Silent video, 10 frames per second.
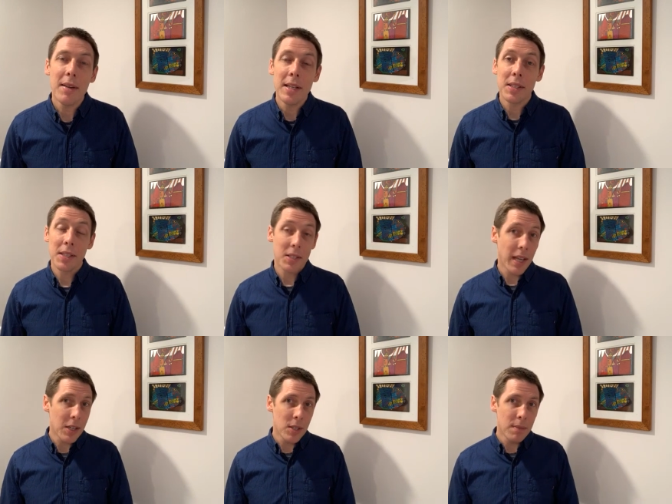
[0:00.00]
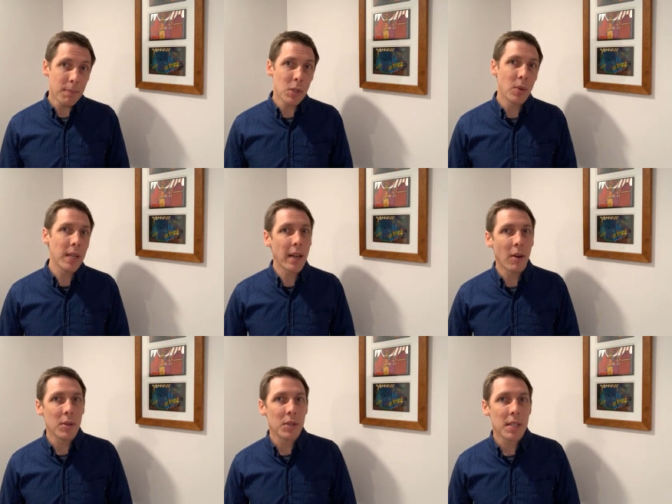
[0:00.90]
is a discussion between
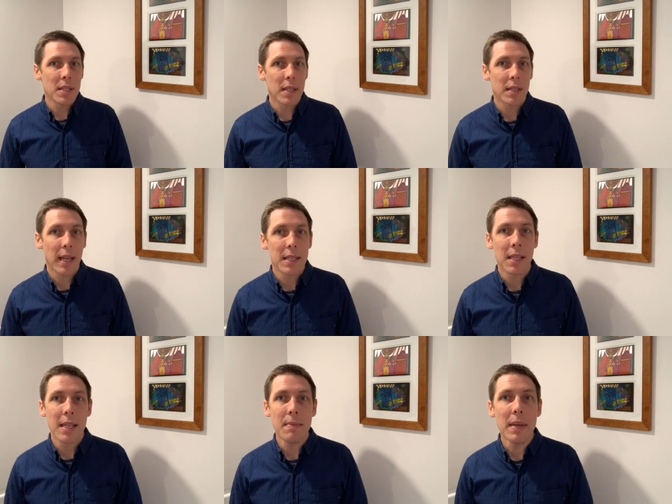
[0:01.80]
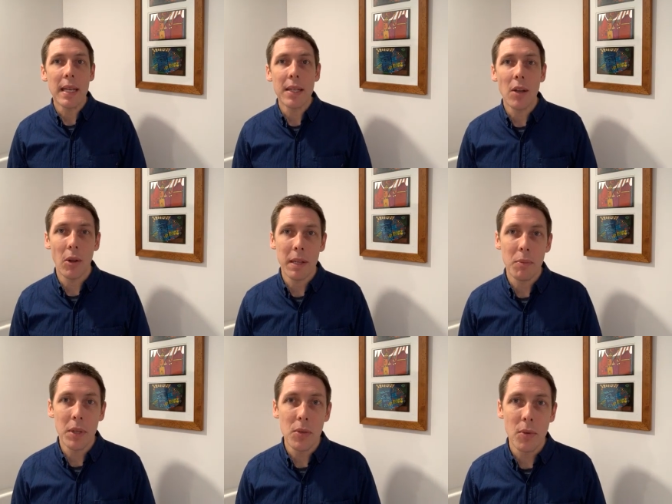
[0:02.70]
our own GSSA team and Holly
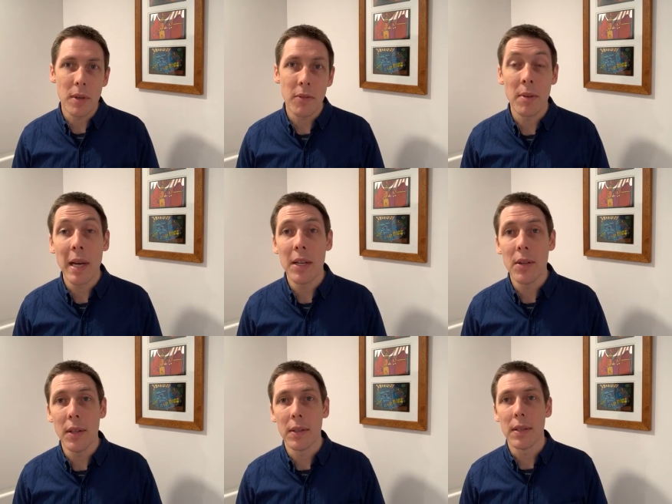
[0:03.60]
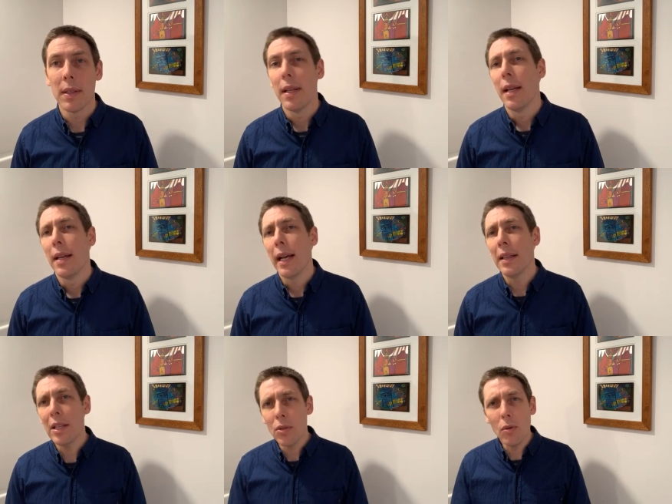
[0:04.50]
Bridgewater from Unearthed.
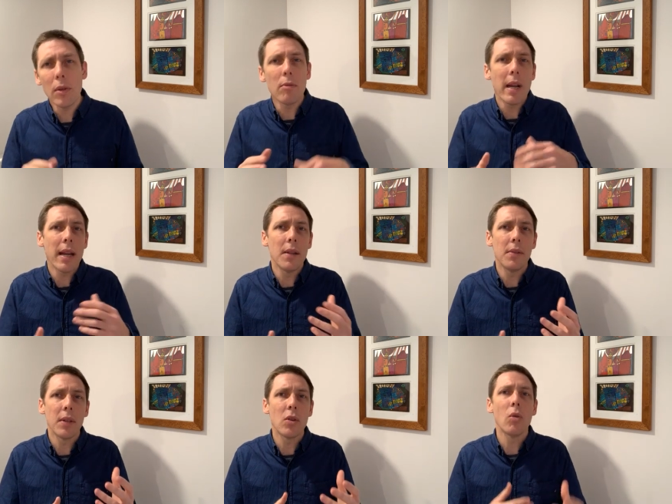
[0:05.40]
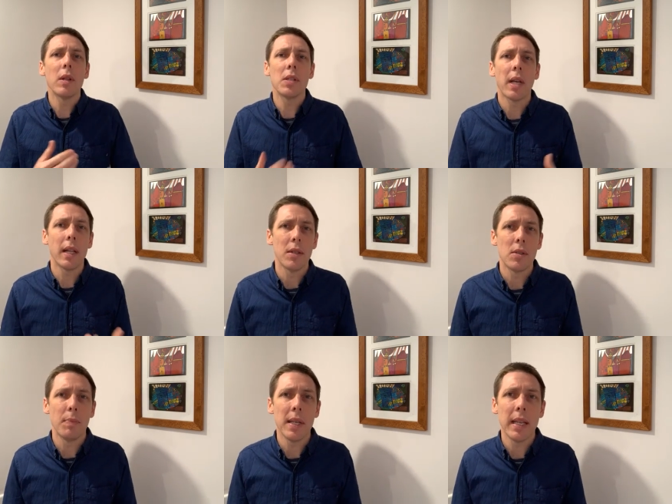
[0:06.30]
And that's all around the Gawler
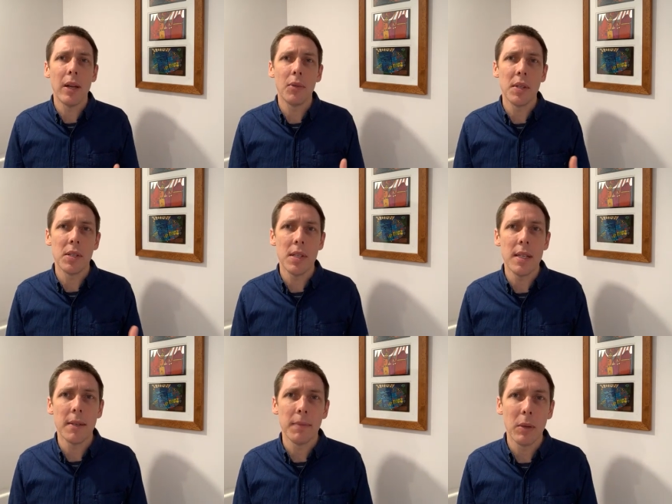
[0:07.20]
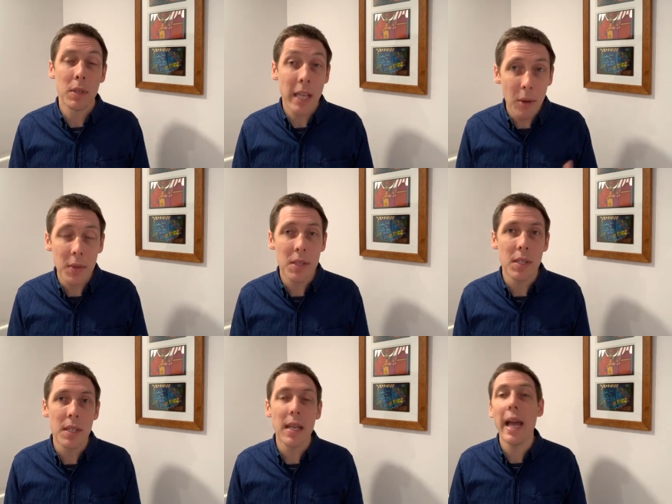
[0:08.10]
Challenge being held this year, that was held
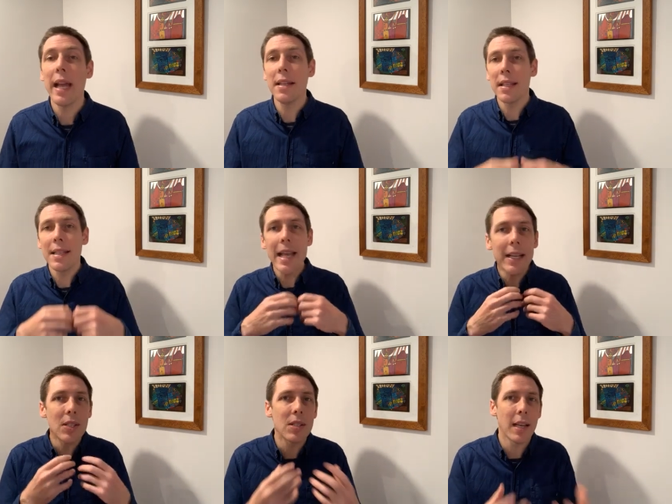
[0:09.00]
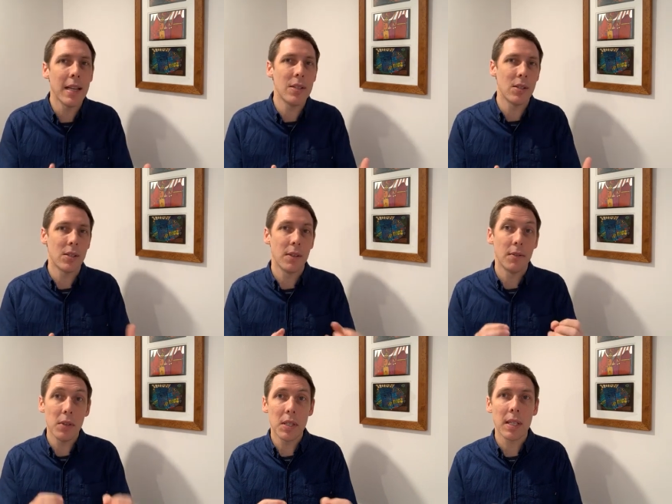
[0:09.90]
this year, and the next stages
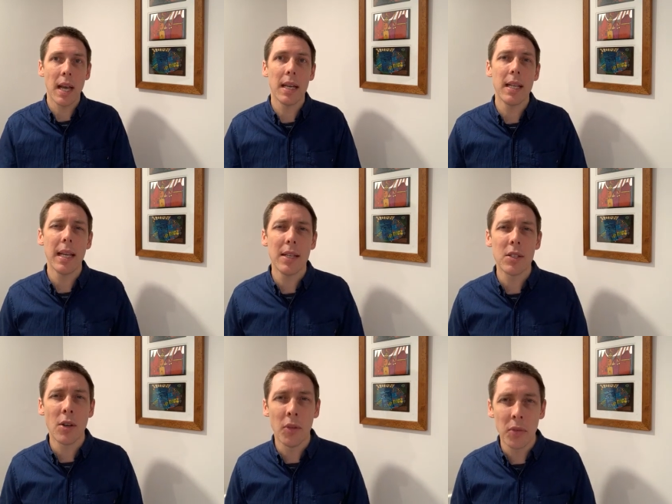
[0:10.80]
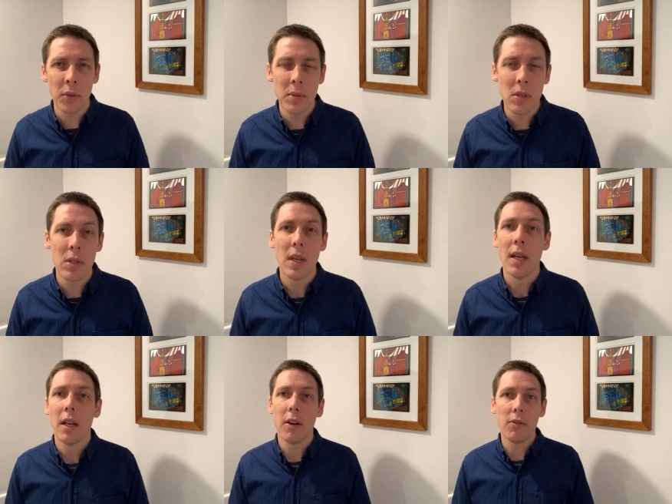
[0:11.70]
for this cutting edge confluence
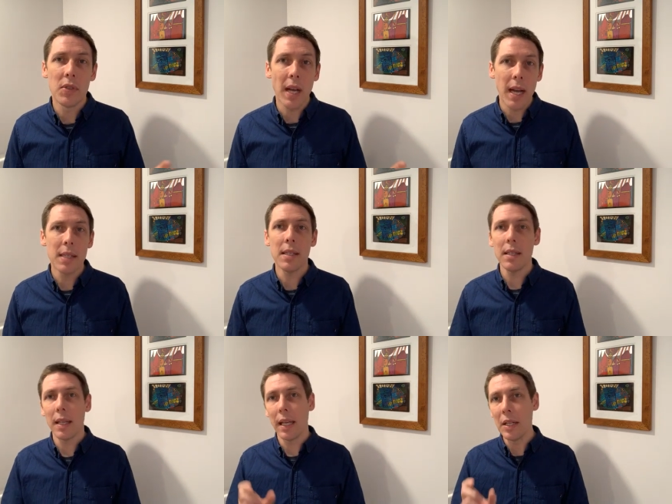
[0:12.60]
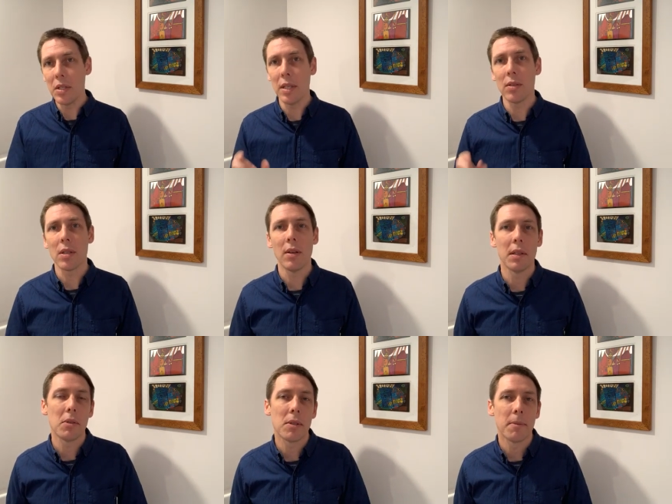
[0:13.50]
of data and
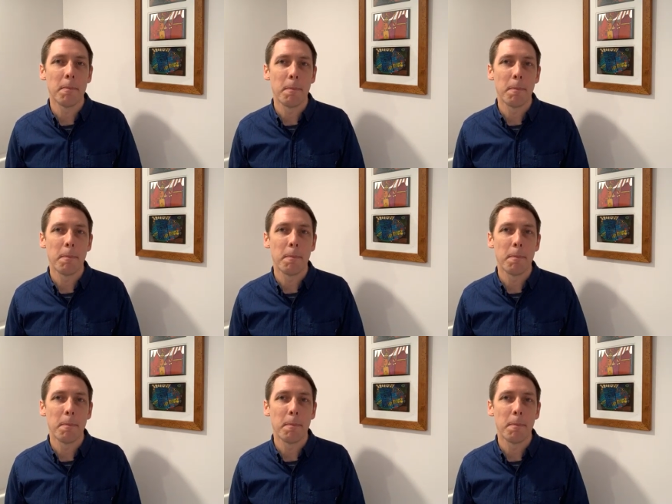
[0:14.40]
geoscience.